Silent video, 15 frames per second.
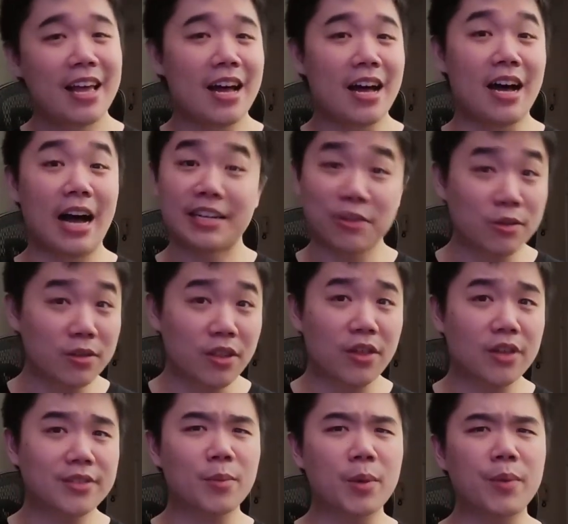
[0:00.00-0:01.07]
Uh, I totally
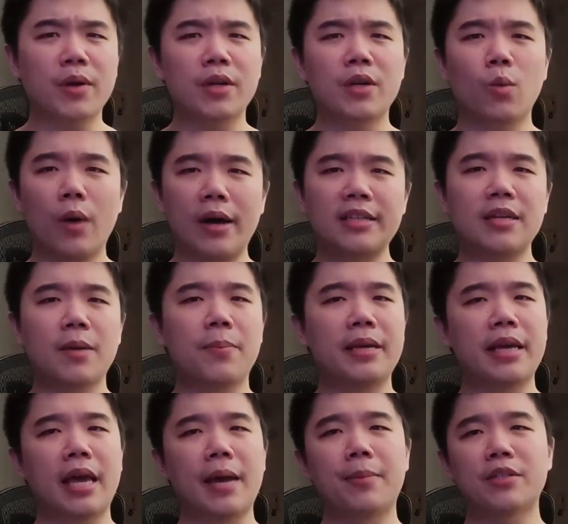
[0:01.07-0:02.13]
thought that we were going to wind up being able